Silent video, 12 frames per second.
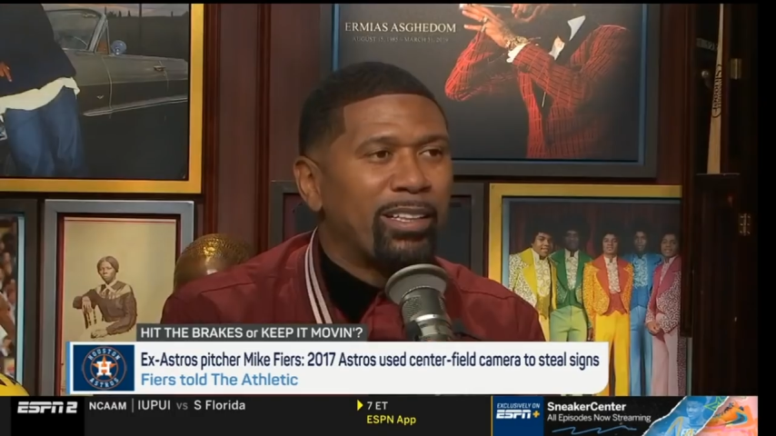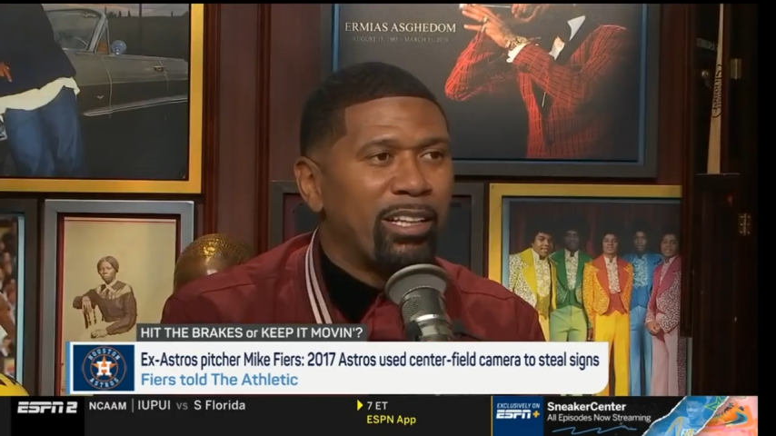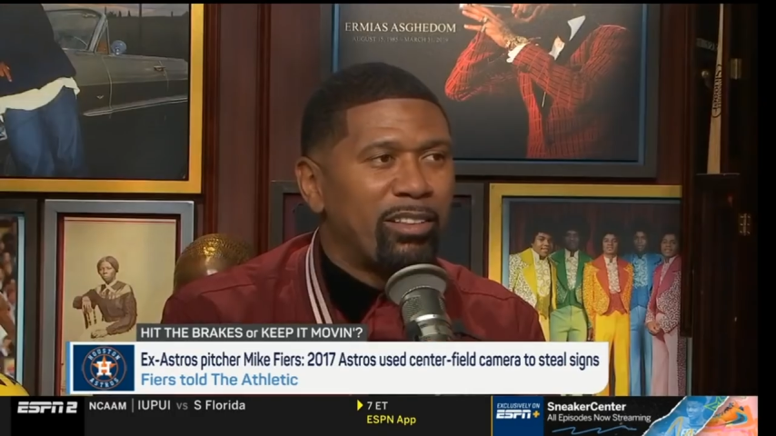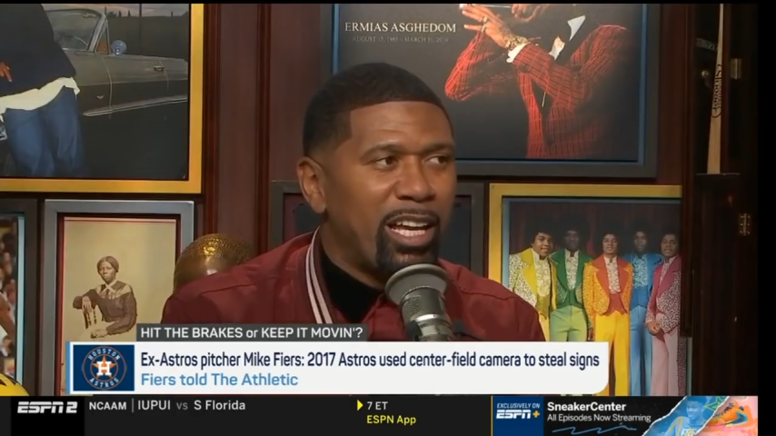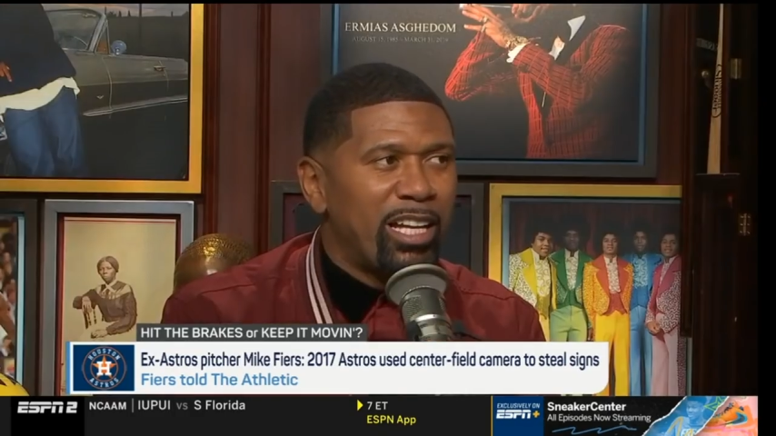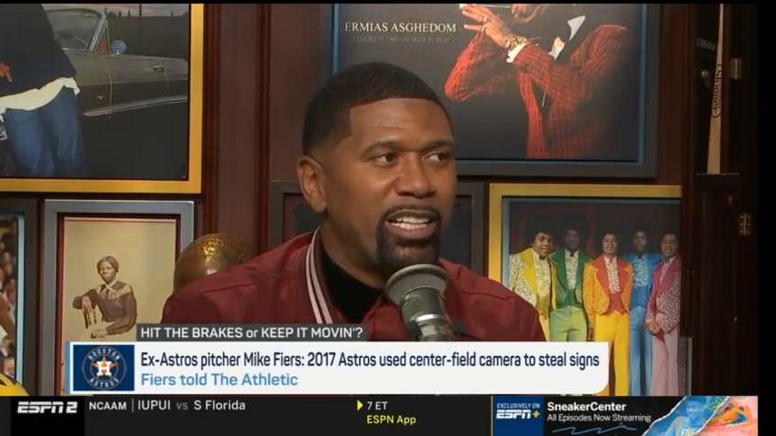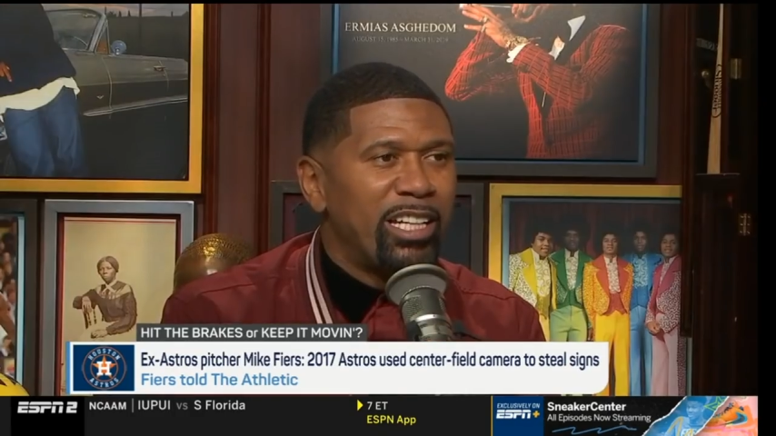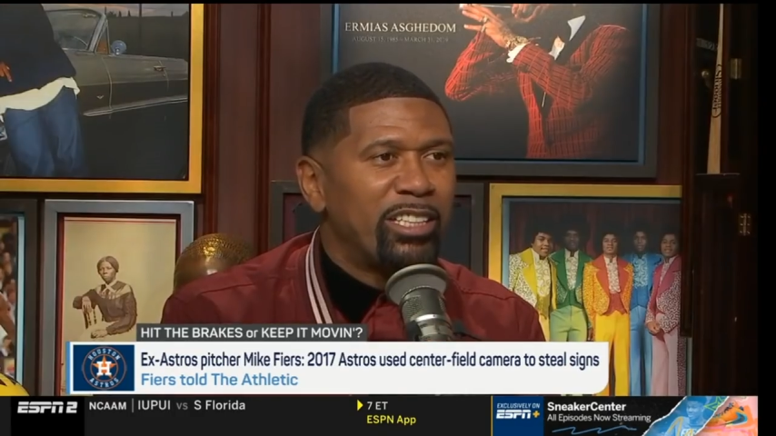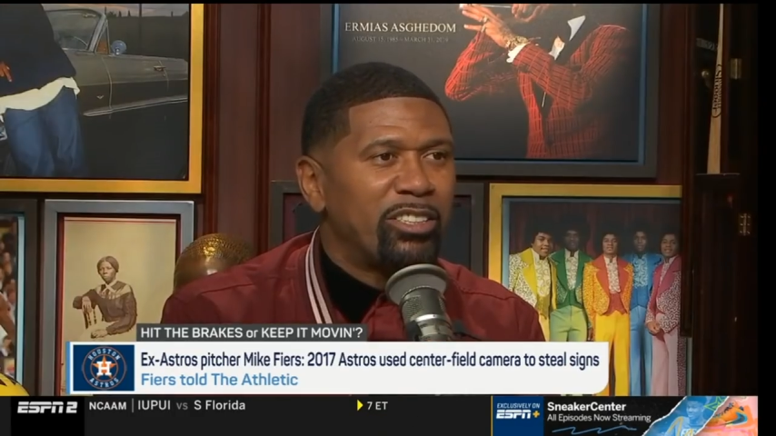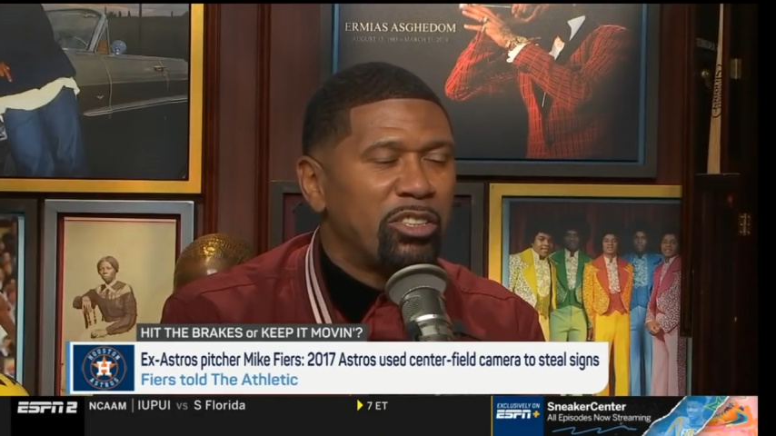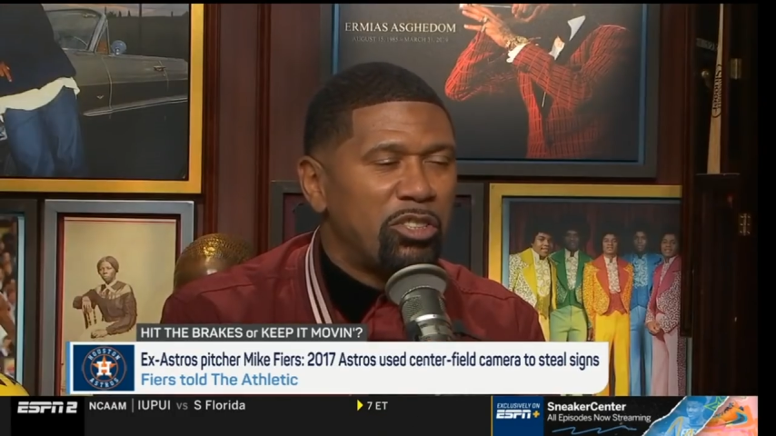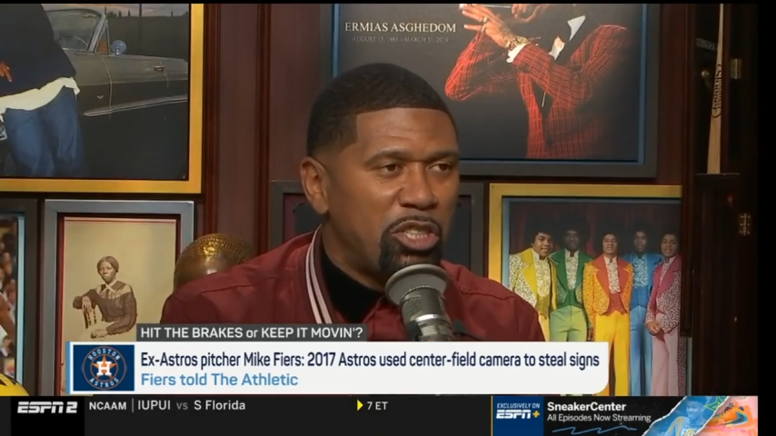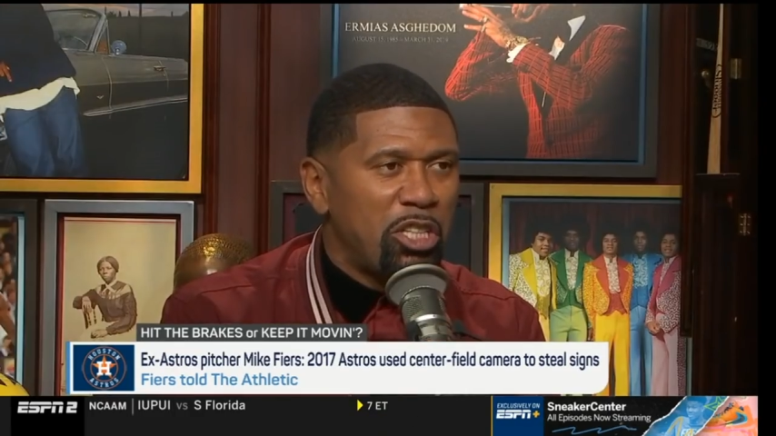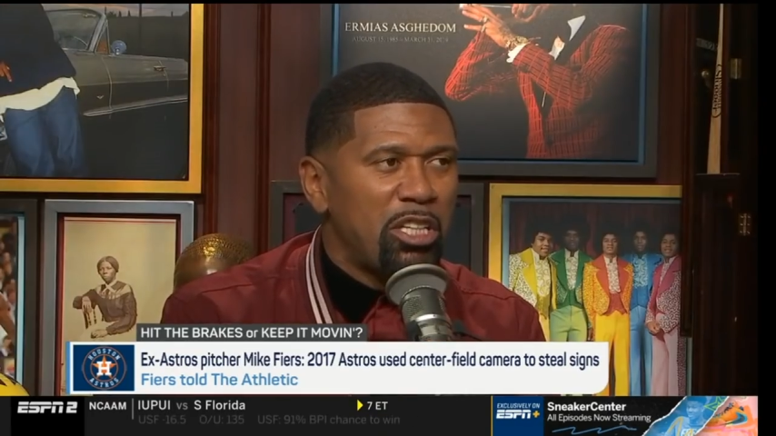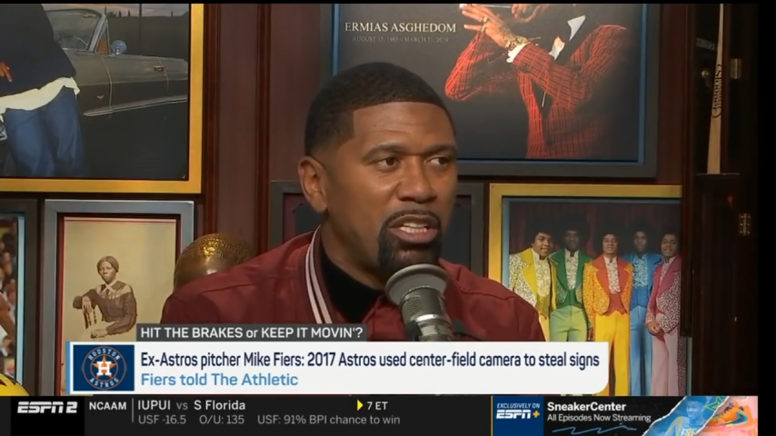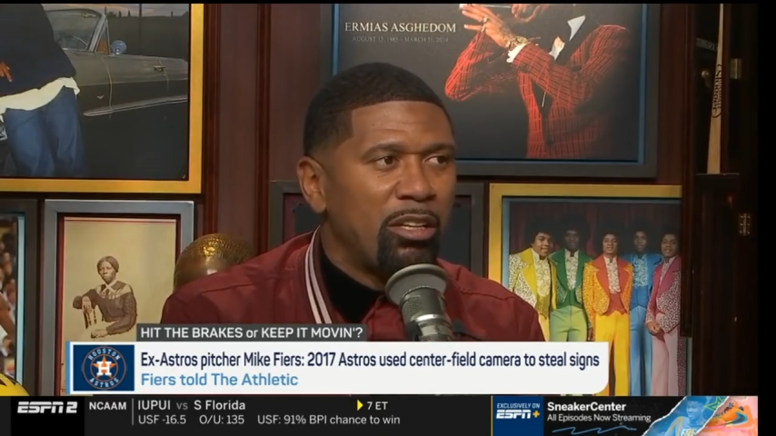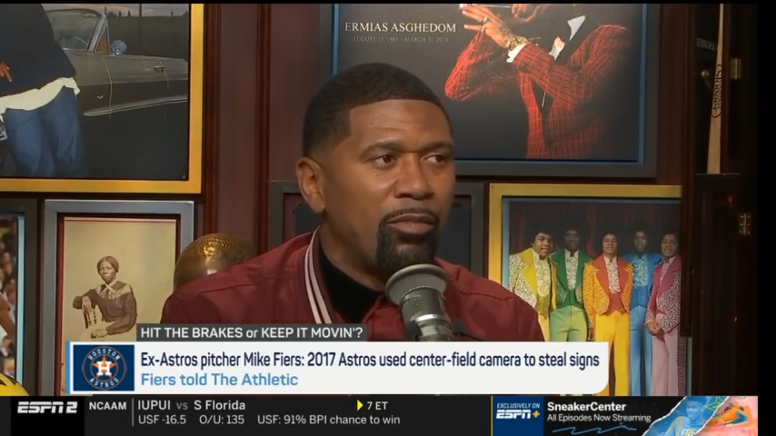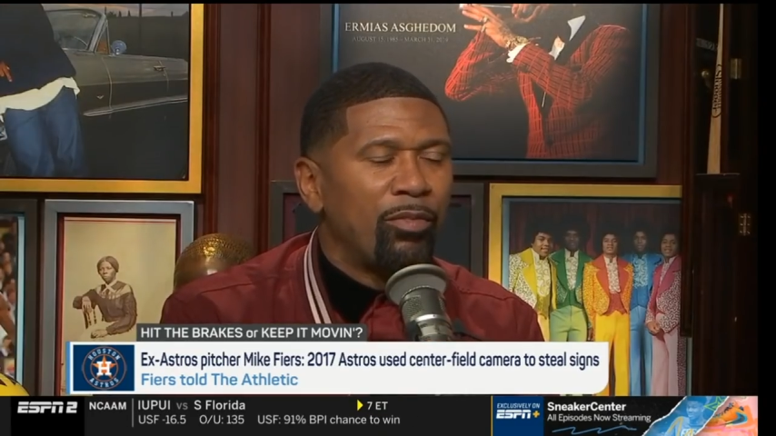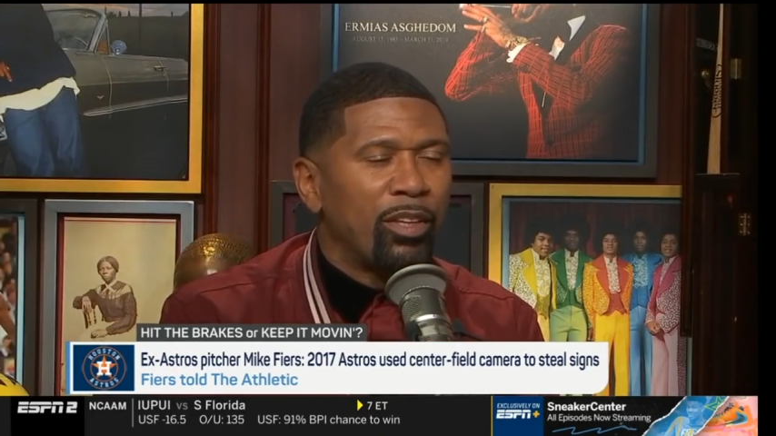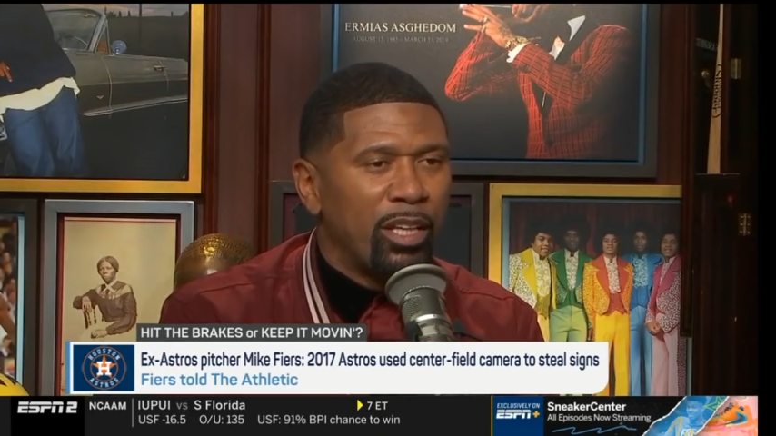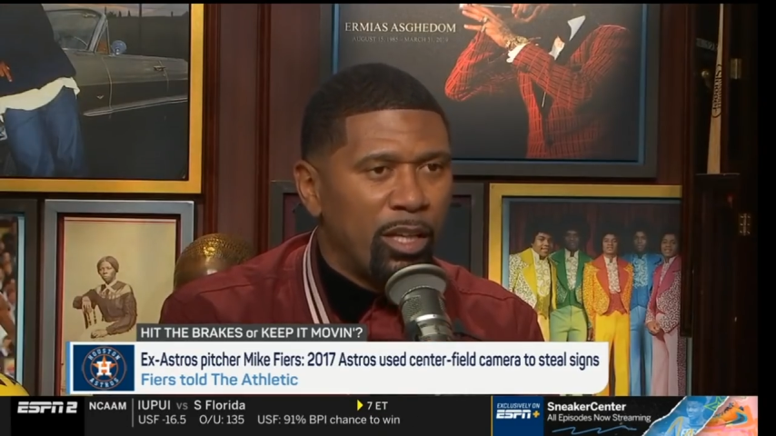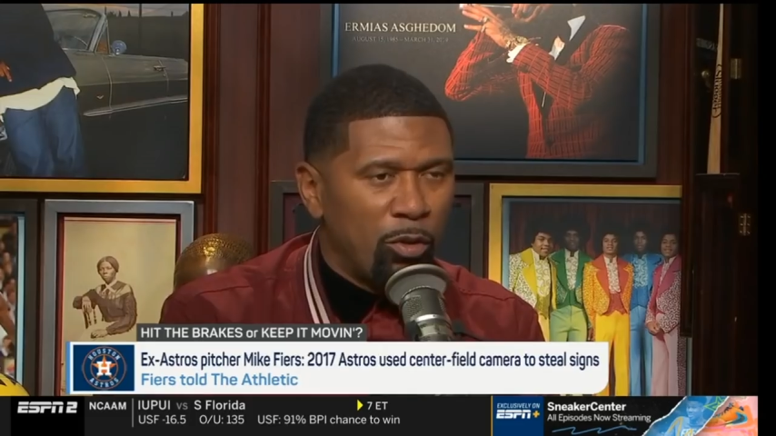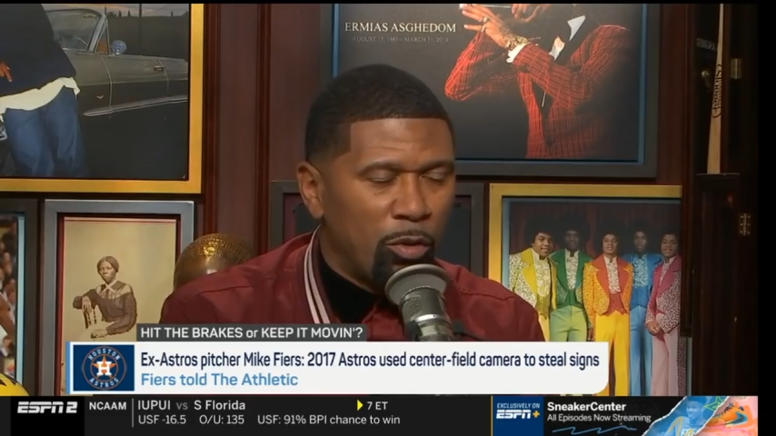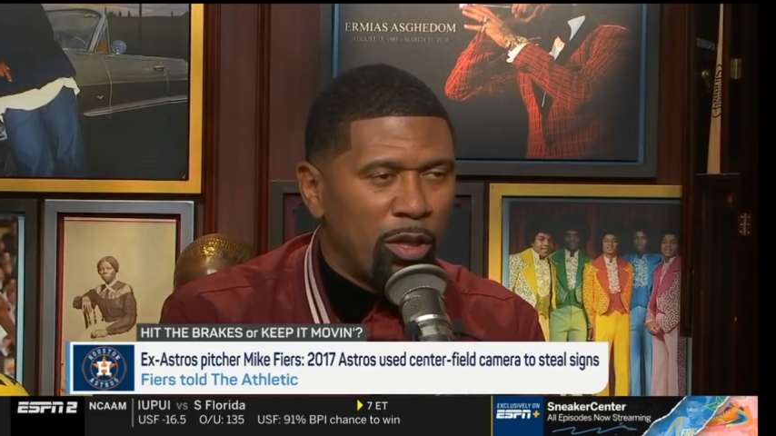that they needed to cheat
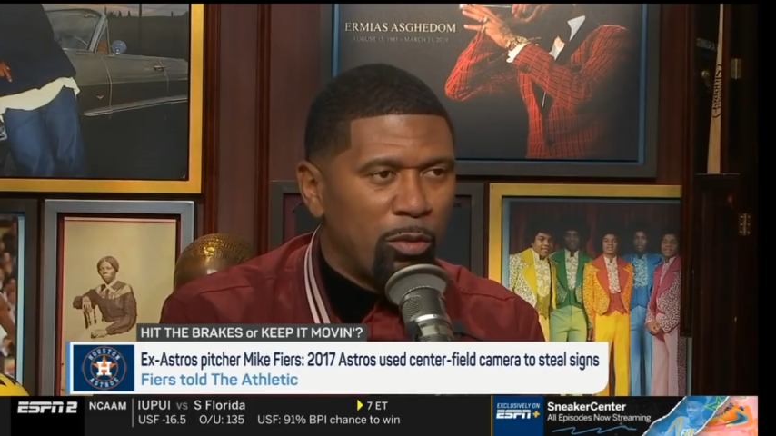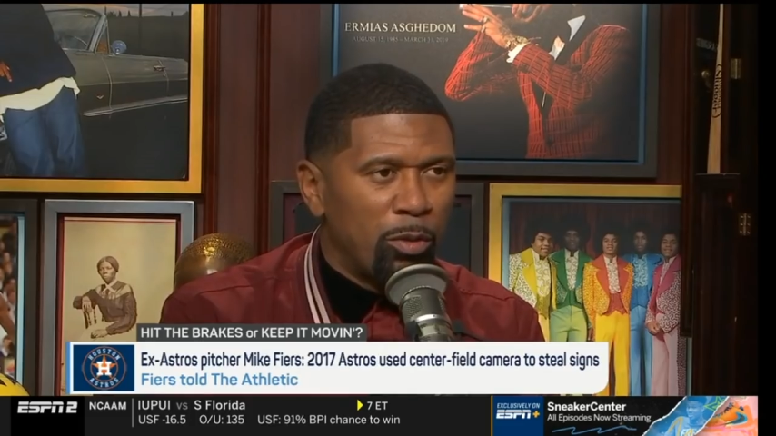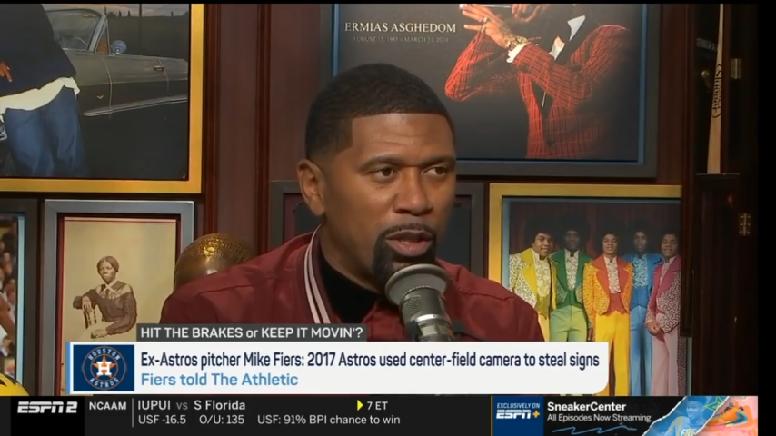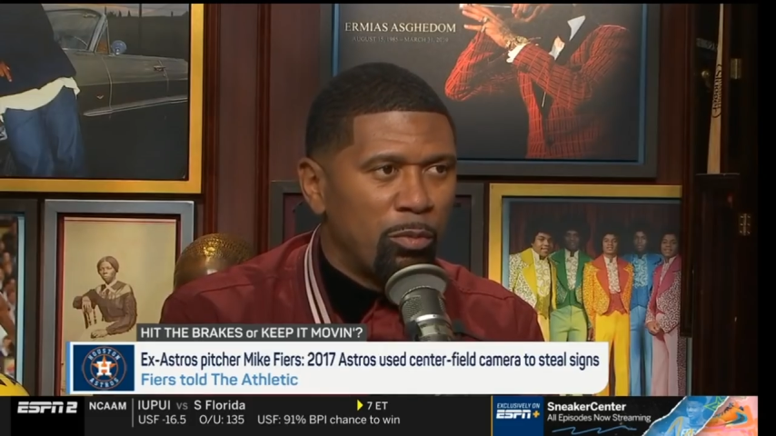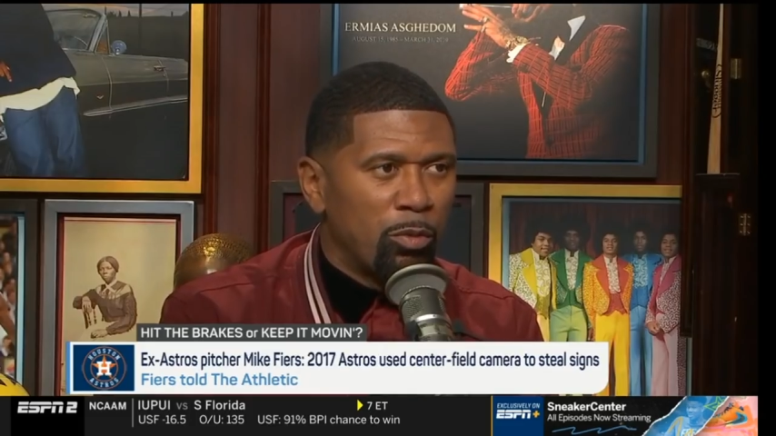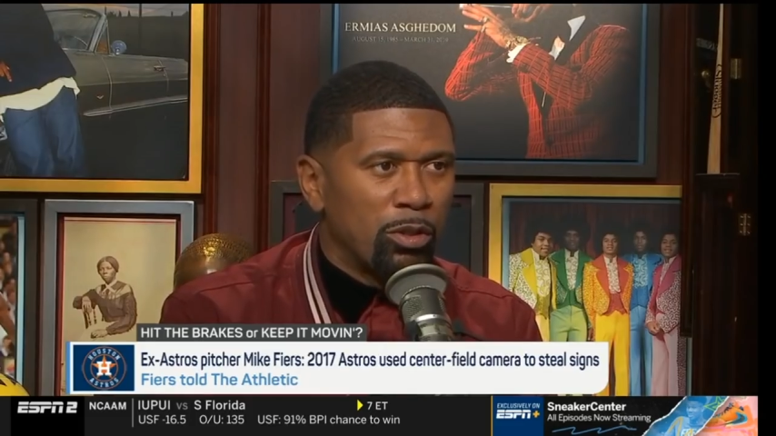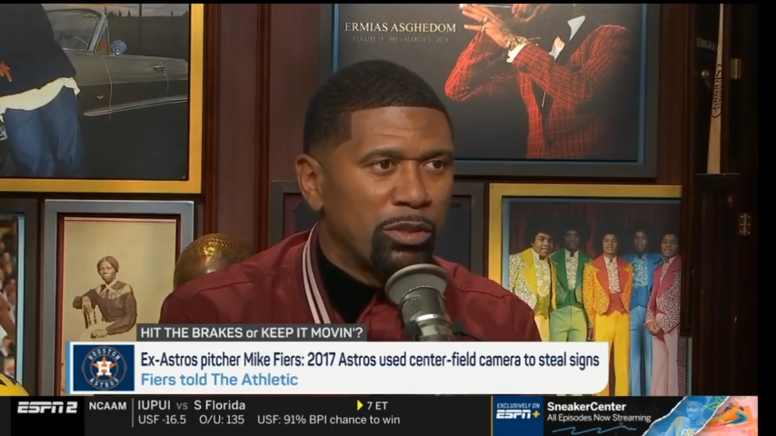in order to win the World